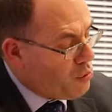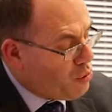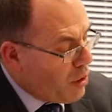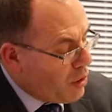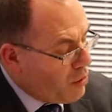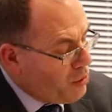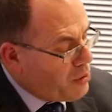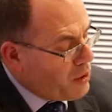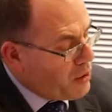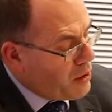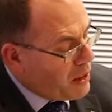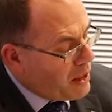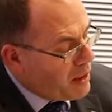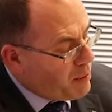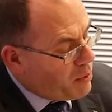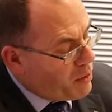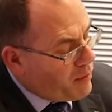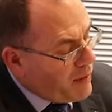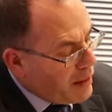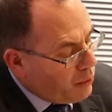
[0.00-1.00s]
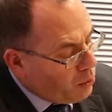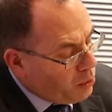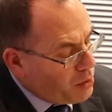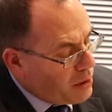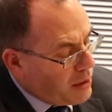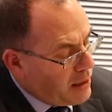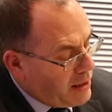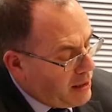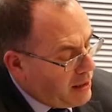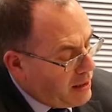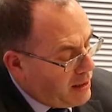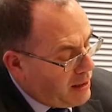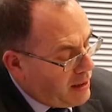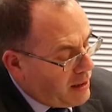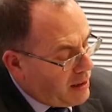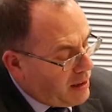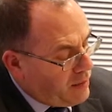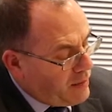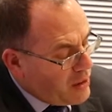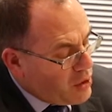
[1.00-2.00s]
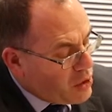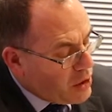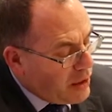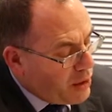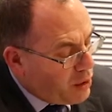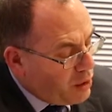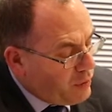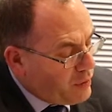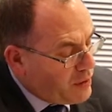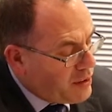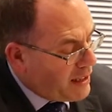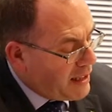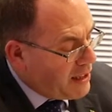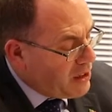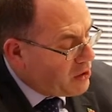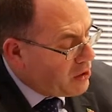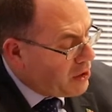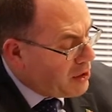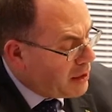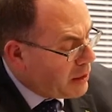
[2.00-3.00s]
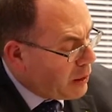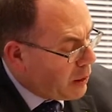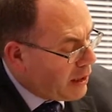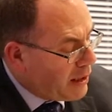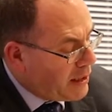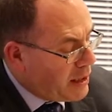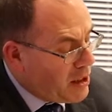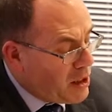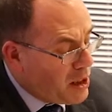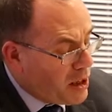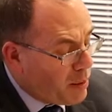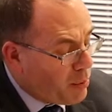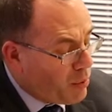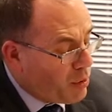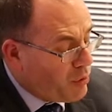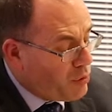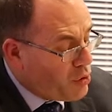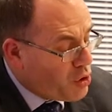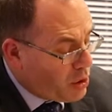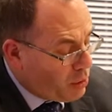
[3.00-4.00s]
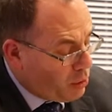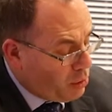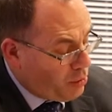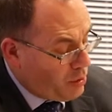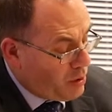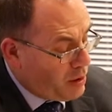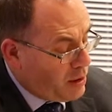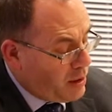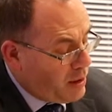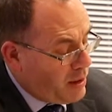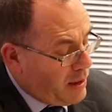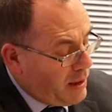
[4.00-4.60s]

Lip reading: growth in the number of elderly eventually overtakes the decline in the number of children,